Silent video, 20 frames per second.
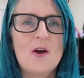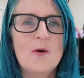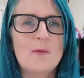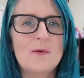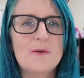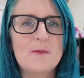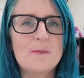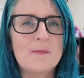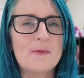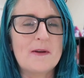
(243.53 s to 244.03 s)

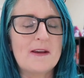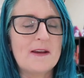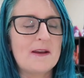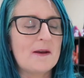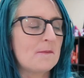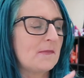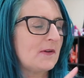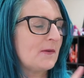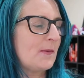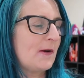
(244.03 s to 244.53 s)
would be
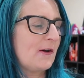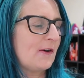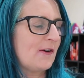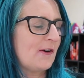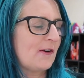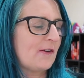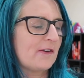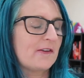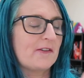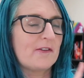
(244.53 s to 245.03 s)
Miss
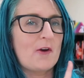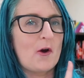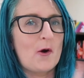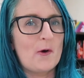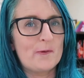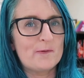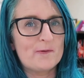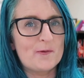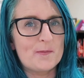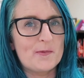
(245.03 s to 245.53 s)
Peregrine's
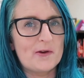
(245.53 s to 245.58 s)
Home for